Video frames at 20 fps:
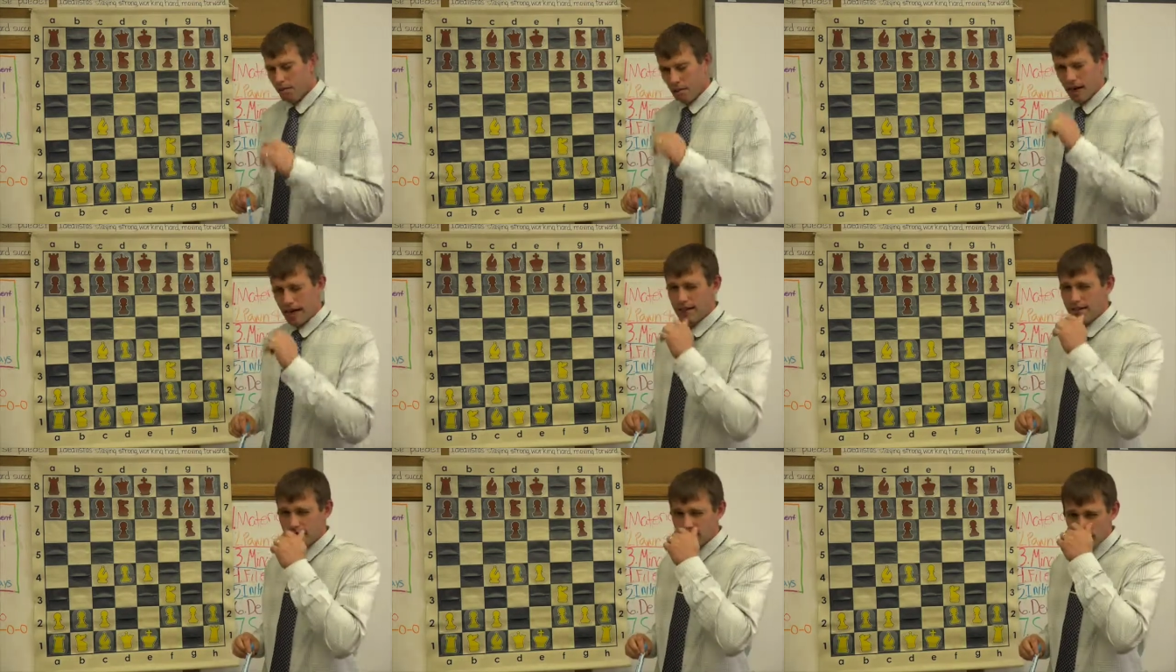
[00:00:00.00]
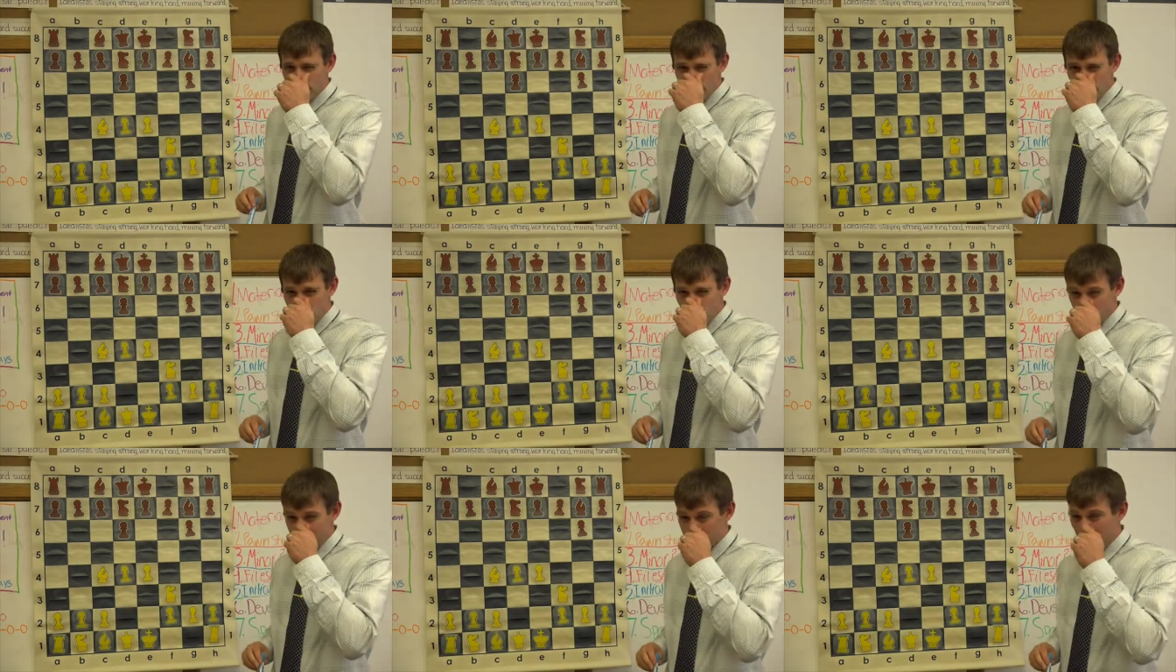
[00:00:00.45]
But I see
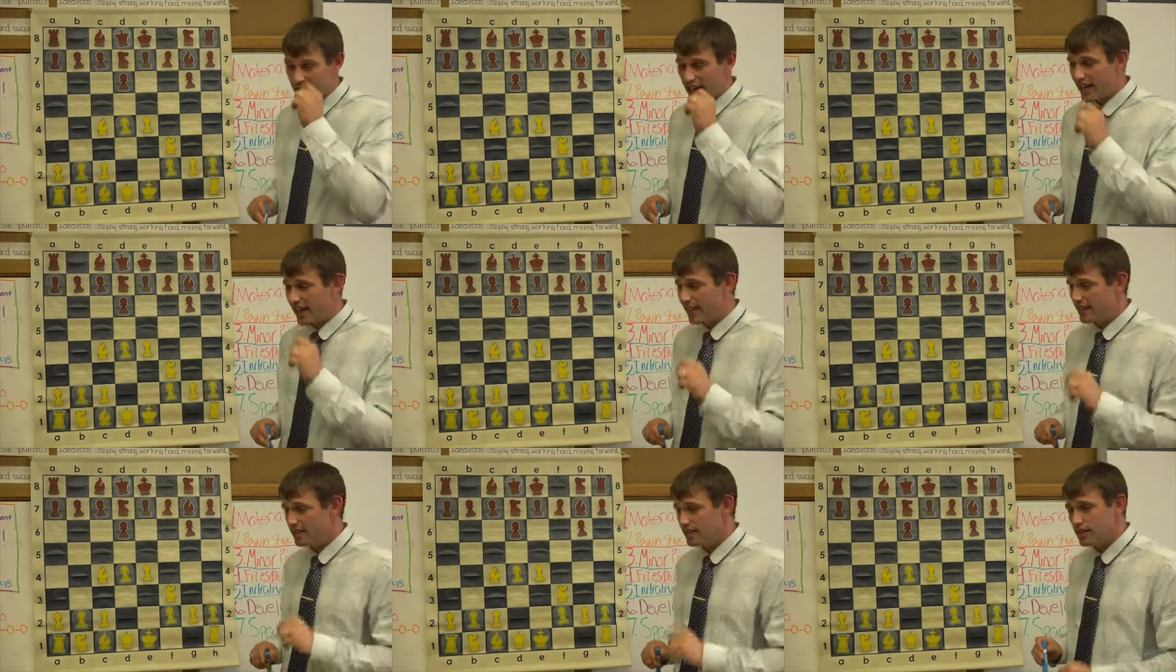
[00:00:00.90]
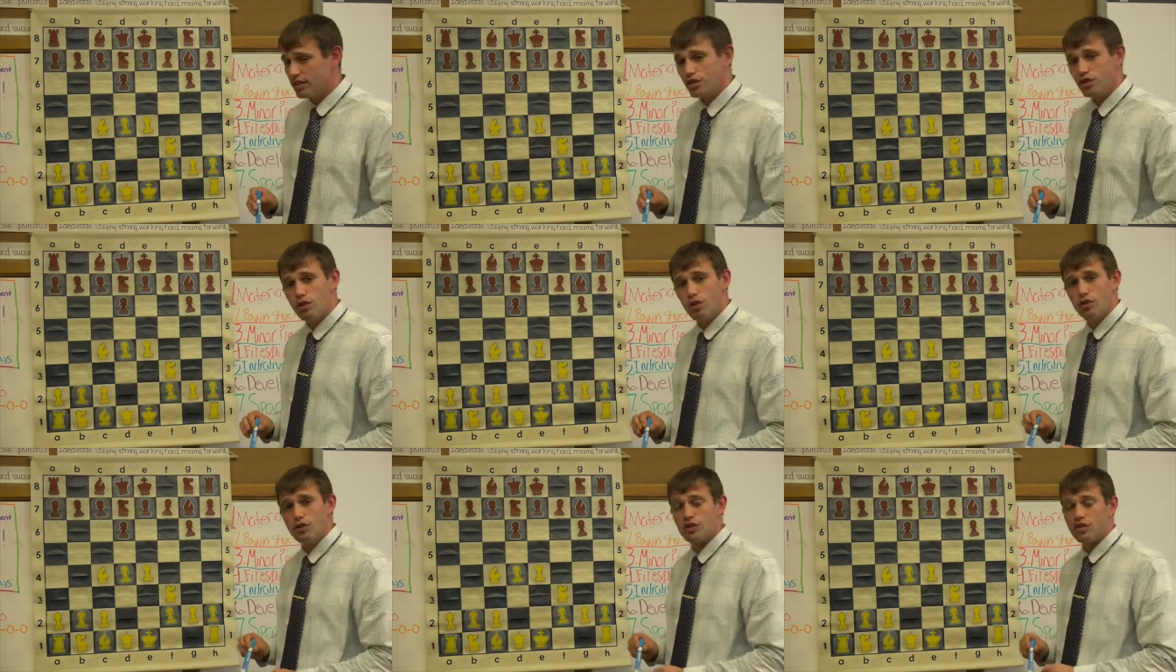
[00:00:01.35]
students, and it's the
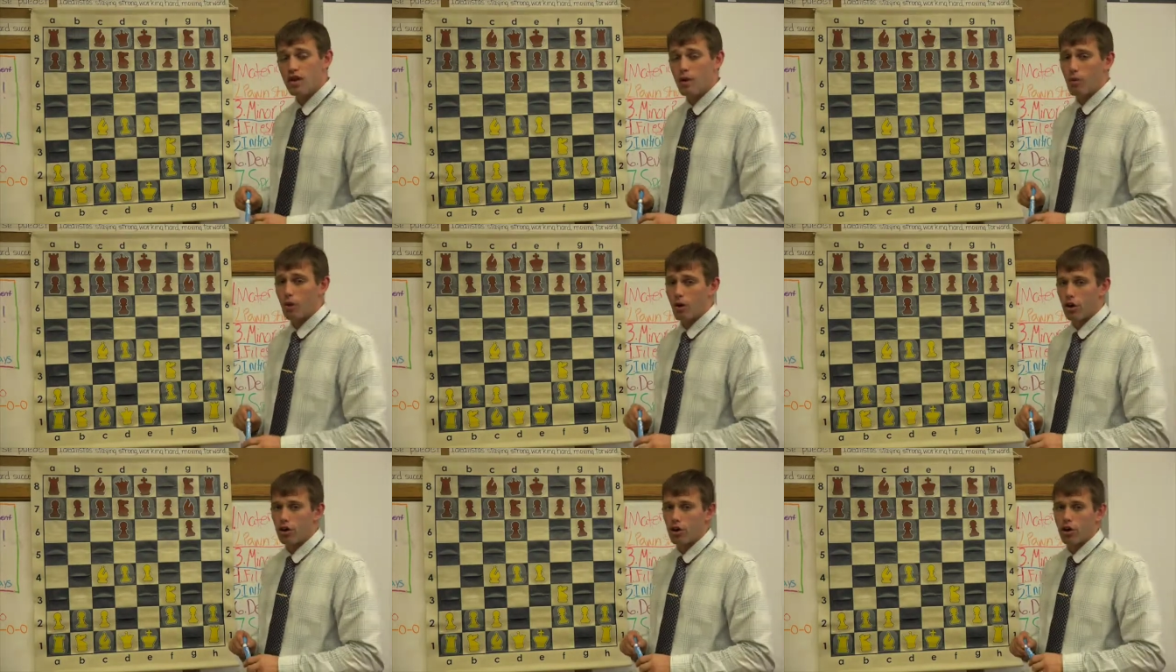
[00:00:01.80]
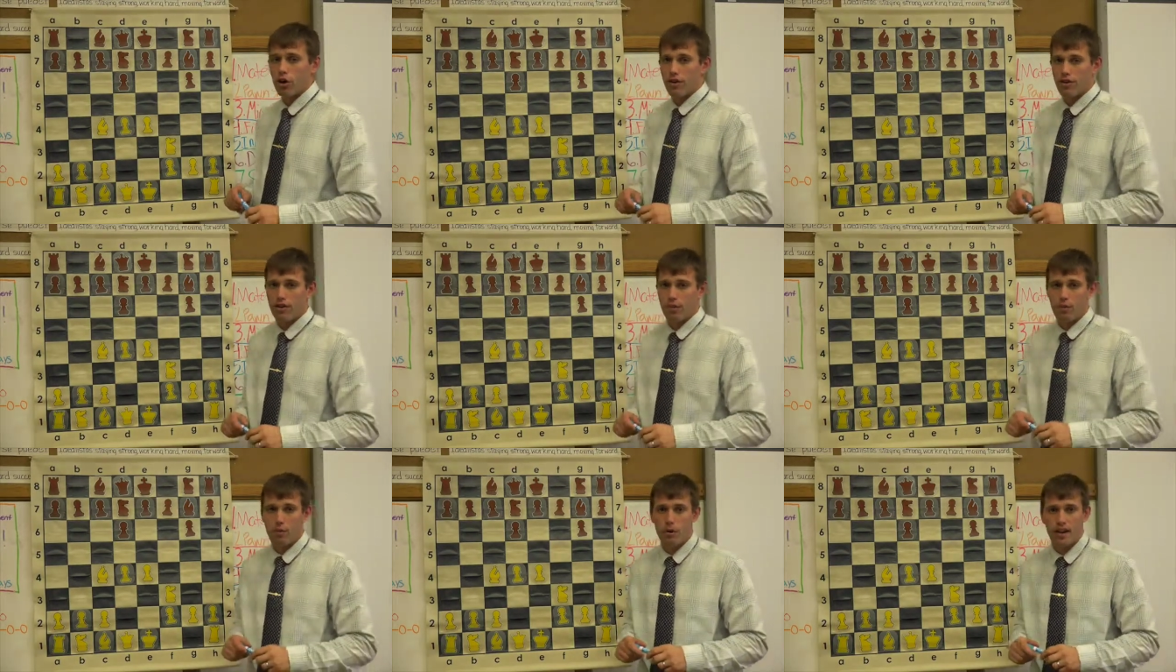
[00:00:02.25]
students that work
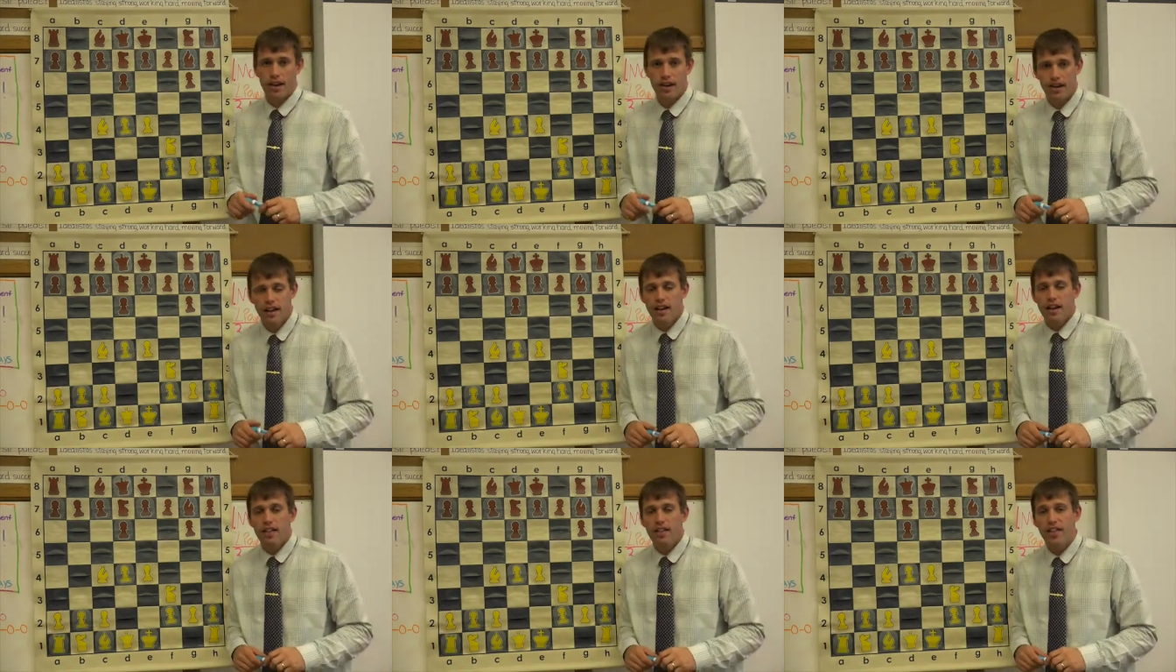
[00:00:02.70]
hard that win.